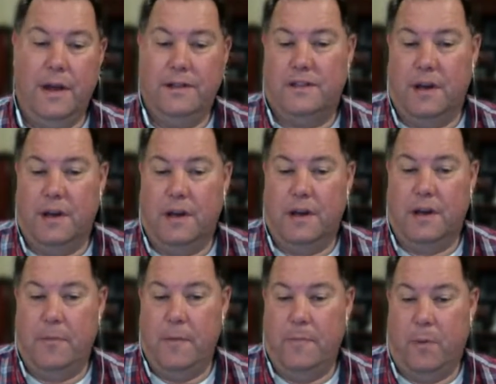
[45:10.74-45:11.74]
And some
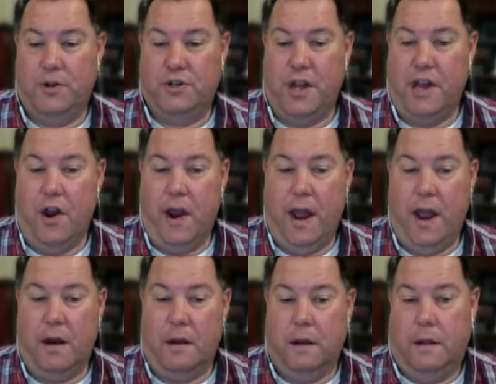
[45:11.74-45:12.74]
people will shake your
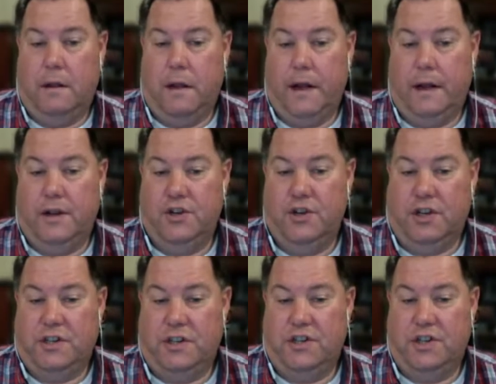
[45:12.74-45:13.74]
hand. Like
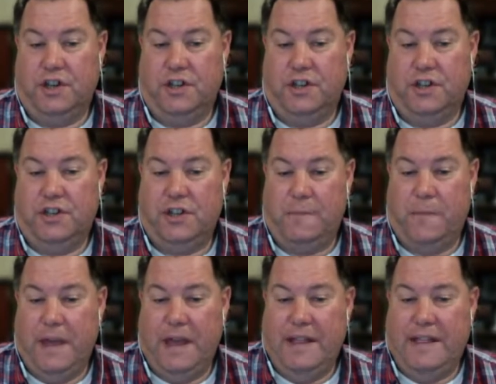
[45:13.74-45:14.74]
just
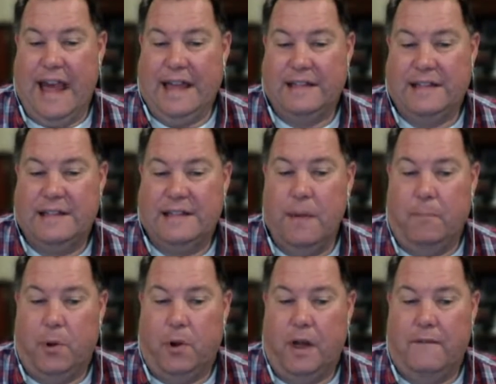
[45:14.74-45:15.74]
something that
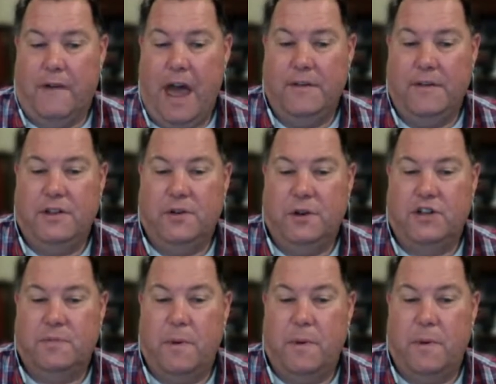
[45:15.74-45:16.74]
simple of having to
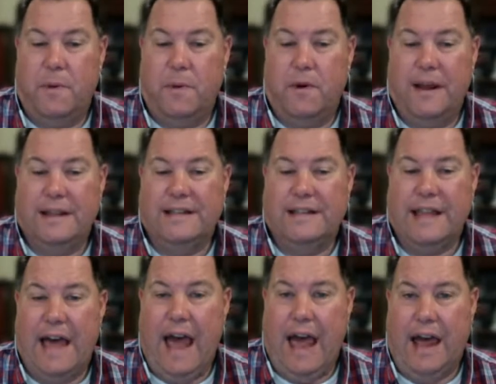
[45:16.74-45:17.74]
experience
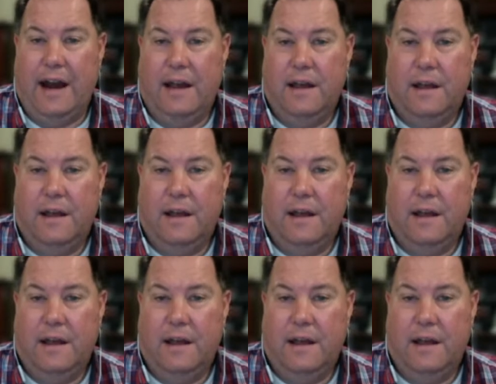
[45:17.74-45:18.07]
that.